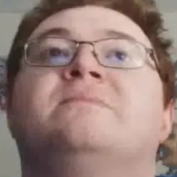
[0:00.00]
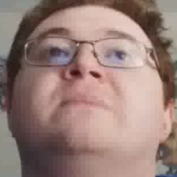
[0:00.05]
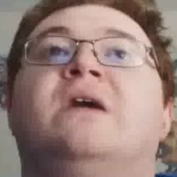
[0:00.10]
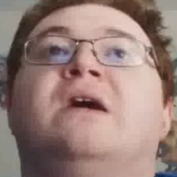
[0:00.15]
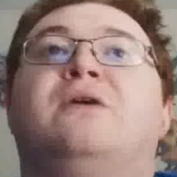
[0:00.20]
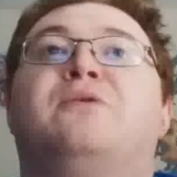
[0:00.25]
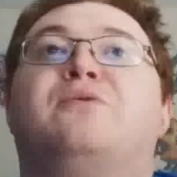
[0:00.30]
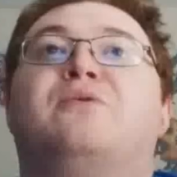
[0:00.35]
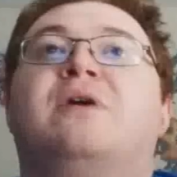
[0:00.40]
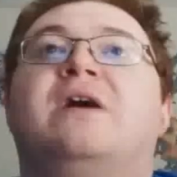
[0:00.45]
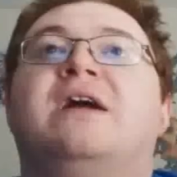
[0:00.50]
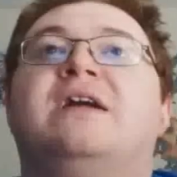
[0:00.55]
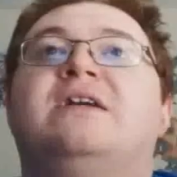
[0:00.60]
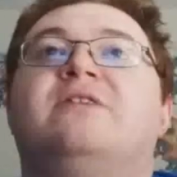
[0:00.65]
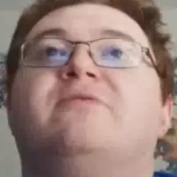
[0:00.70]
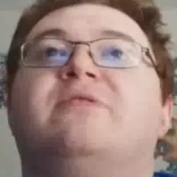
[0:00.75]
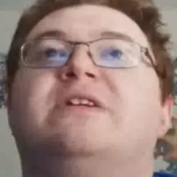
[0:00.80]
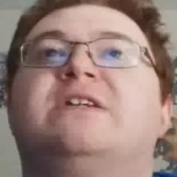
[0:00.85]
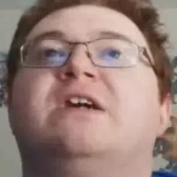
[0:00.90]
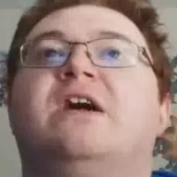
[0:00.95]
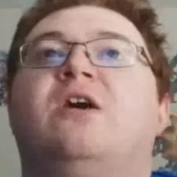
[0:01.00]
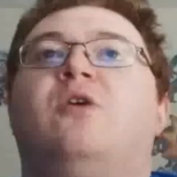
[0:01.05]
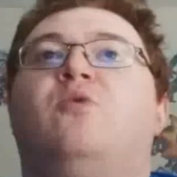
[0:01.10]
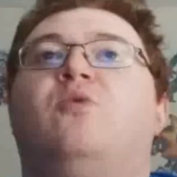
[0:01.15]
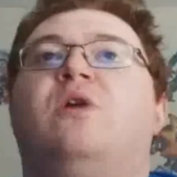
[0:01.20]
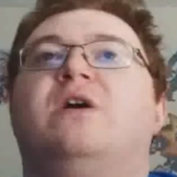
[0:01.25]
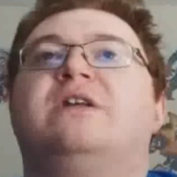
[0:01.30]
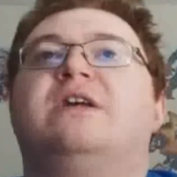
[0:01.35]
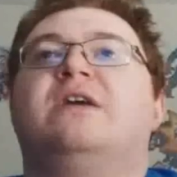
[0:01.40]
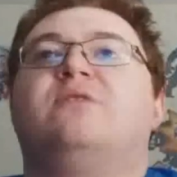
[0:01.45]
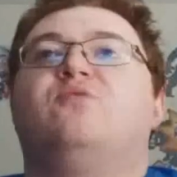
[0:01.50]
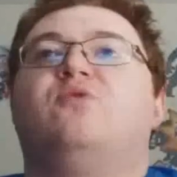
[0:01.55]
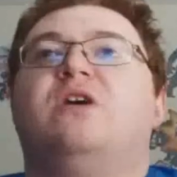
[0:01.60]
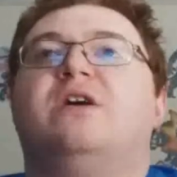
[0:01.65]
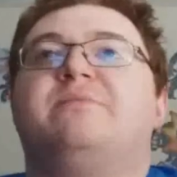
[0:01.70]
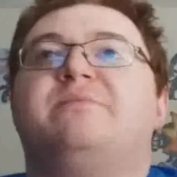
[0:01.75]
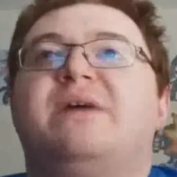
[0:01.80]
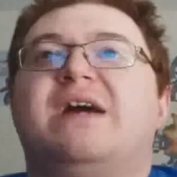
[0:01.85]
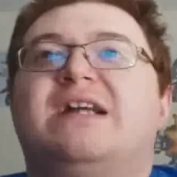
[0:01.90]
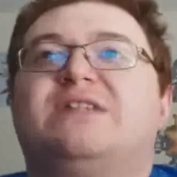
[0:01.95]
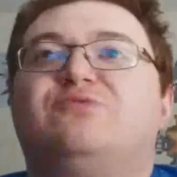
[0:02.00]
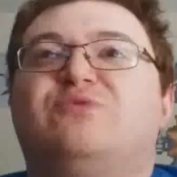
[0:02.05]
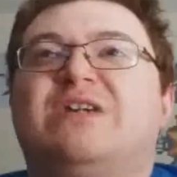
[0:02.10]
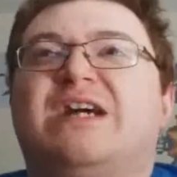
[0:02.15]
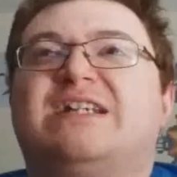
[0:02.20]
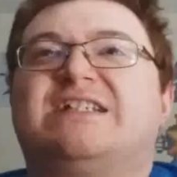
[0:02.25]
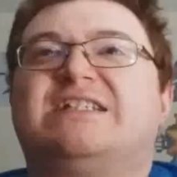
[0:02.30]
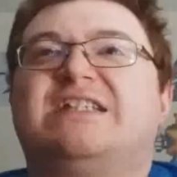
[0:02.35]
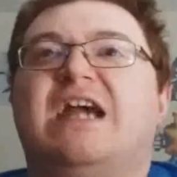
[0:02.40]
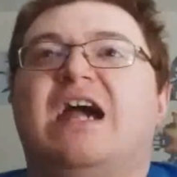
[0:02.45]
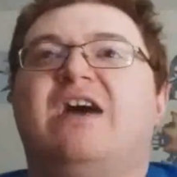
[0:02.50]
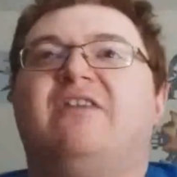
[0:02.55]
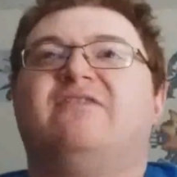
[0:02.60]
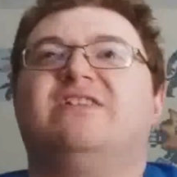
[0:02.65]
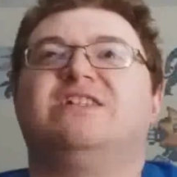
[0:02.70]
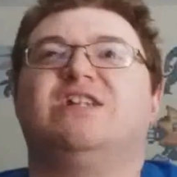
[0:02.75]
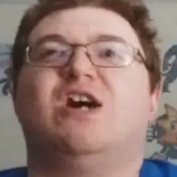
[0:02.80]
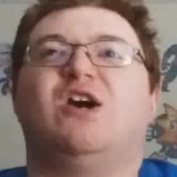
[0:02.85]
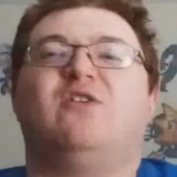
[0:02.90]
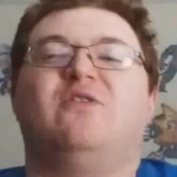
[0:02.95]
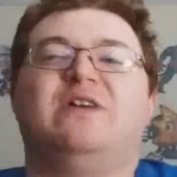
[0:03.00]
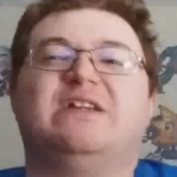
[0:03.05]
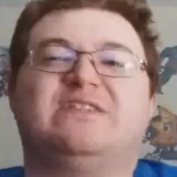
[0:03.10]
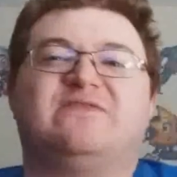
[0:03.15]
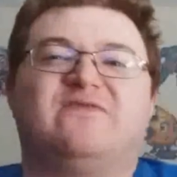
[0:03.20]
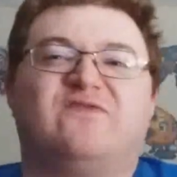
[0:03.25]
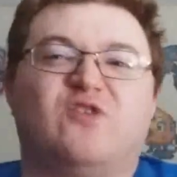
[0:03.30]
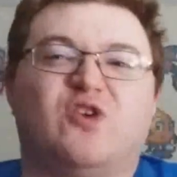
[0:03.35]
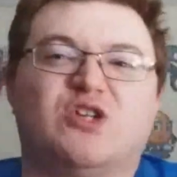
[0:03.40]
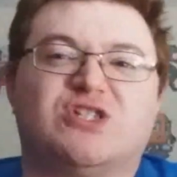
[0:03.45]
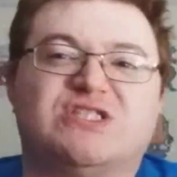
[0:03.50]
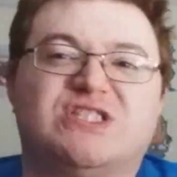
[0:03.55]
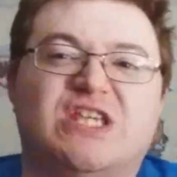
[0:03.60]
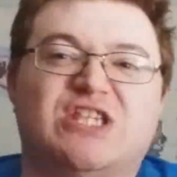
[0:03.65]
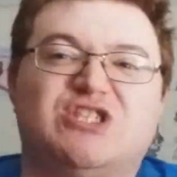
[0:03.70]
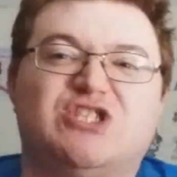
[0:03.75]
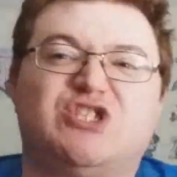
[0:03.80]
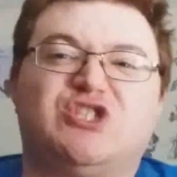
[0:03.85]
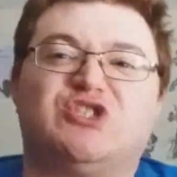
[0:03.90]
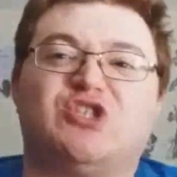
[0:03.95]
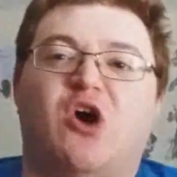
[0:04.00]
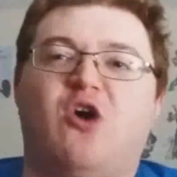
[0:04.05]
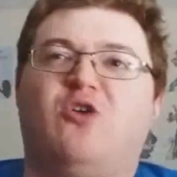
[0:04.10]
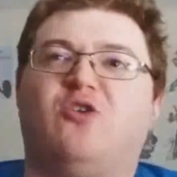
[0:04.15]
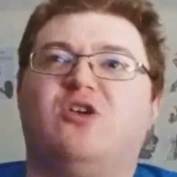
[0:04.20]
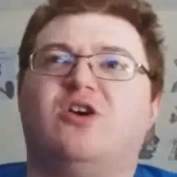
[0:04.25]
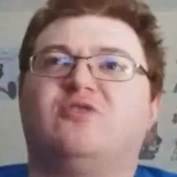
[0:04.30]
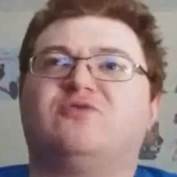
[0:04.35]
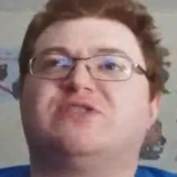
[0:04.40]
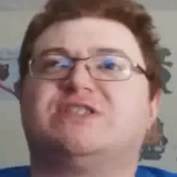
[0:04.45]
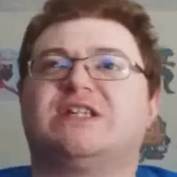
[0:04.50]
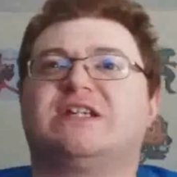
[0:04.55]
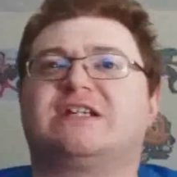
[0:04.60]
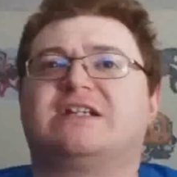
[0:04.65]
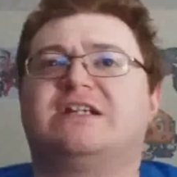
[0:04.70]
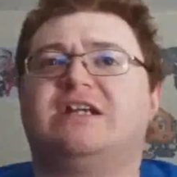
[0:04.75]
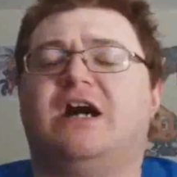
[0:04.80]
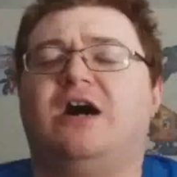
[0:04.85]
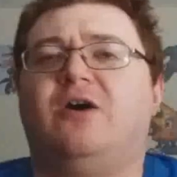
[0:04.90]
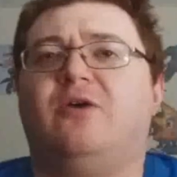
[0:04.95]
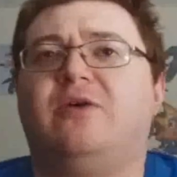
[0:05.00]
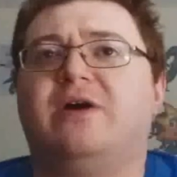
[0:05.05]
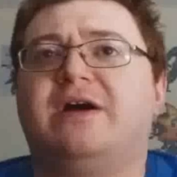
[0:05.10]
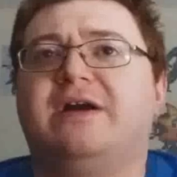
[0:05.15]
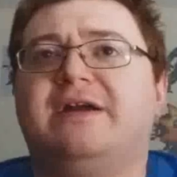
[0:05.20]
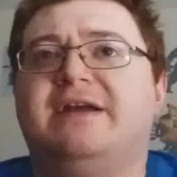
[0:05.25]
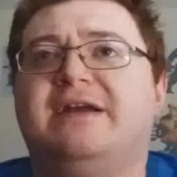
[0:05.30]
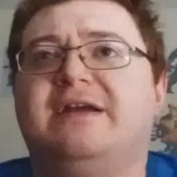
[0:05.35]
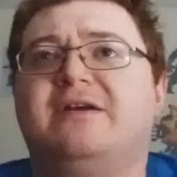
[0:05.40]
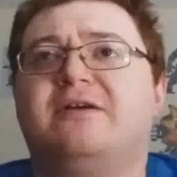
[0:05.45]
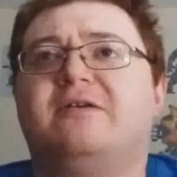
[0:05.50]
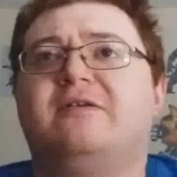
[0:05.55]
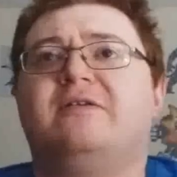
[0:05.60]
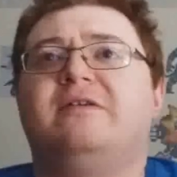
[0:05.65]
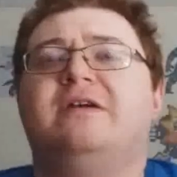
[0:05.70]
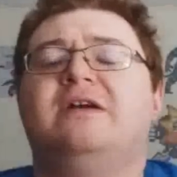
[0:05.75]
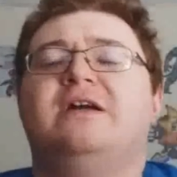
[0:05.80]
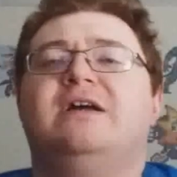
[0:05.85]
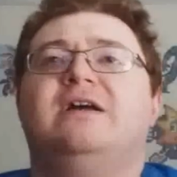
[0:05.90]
Alright, here we go. One-on-one match. We got Kevin Owens versus Solo Sikoa here.